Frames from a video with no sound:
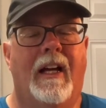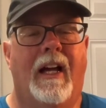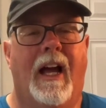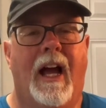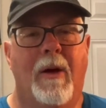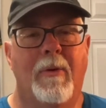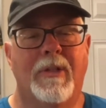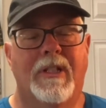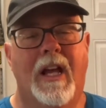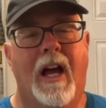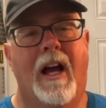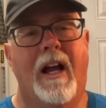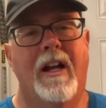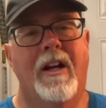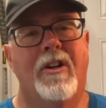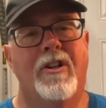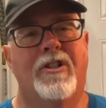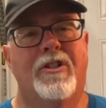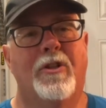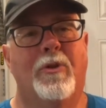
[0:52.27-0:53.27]
I was
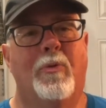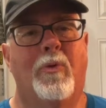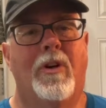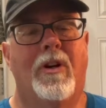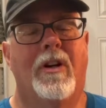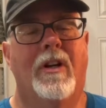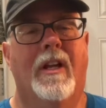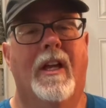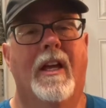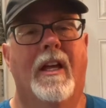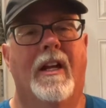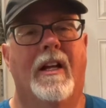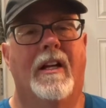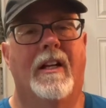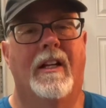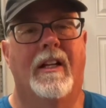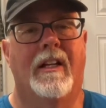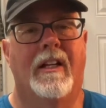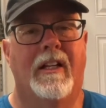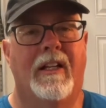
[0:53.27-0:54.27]
hired to work at a
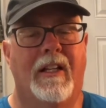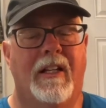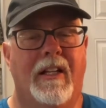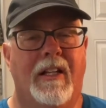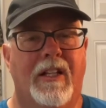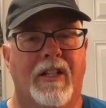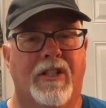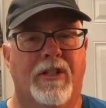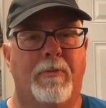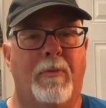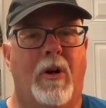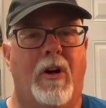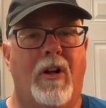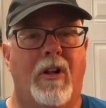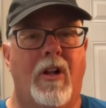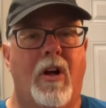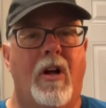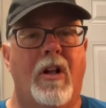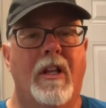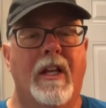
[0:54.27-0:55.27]
small
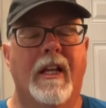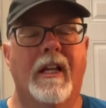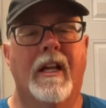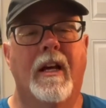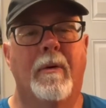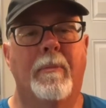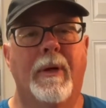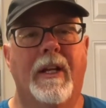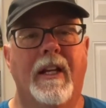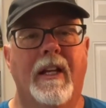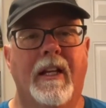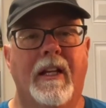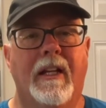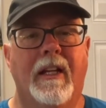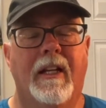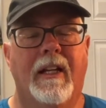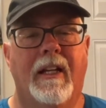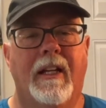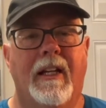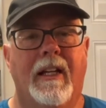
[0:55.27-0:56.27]
hauling company.
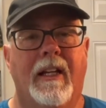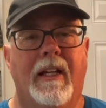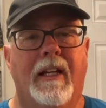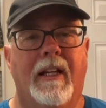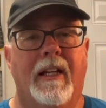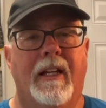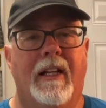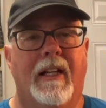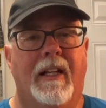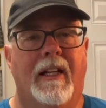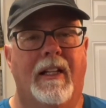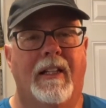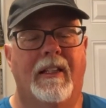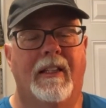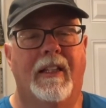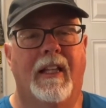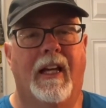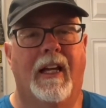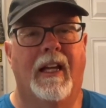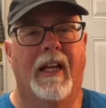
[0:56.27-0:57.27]

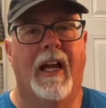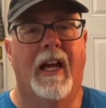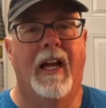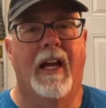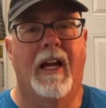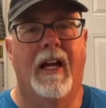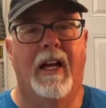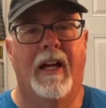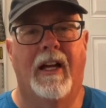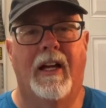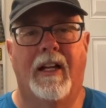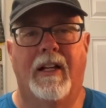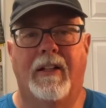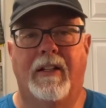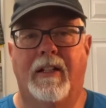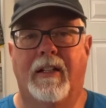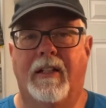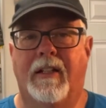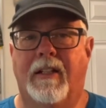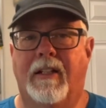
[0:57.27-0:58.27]
They had
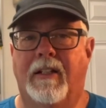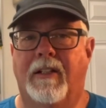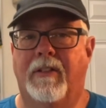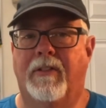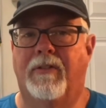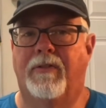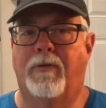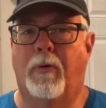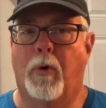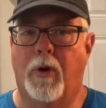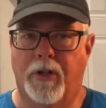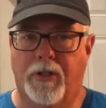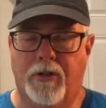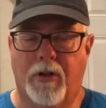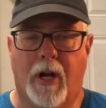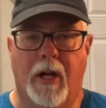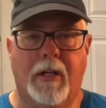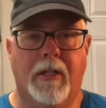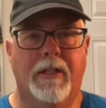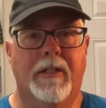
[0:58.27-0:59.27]
4
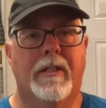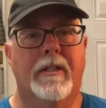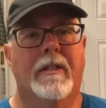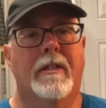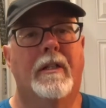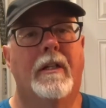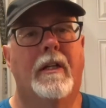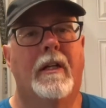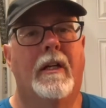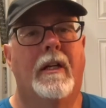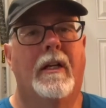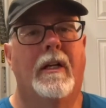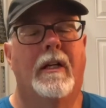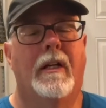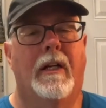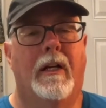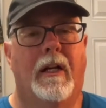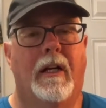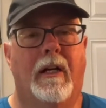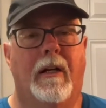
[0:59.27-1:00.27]
trucks.
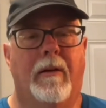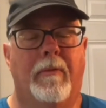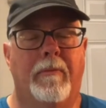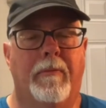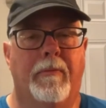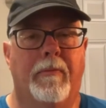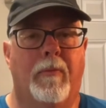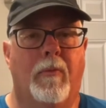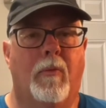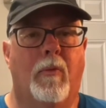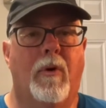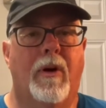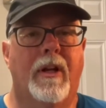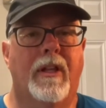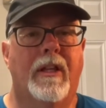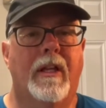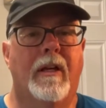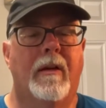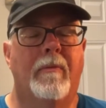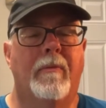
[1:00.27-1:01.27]
One of
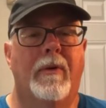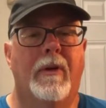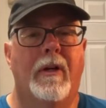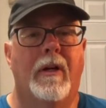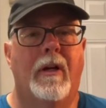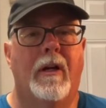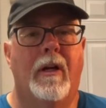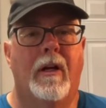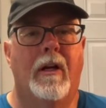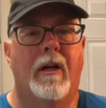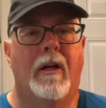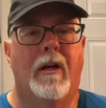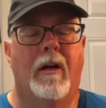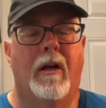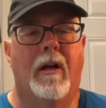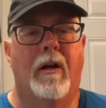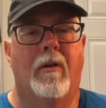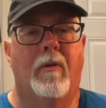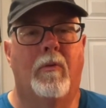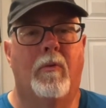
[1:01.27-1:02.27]
them
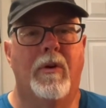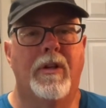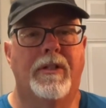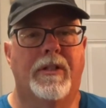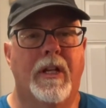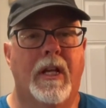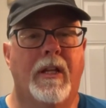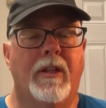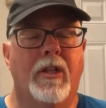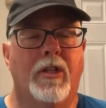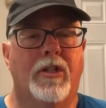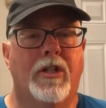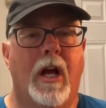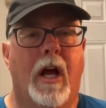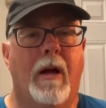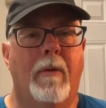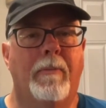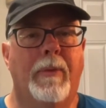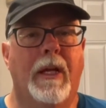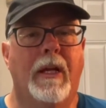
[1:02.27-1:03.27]
was in the
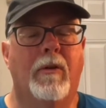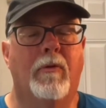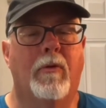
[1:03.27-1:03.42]
shop being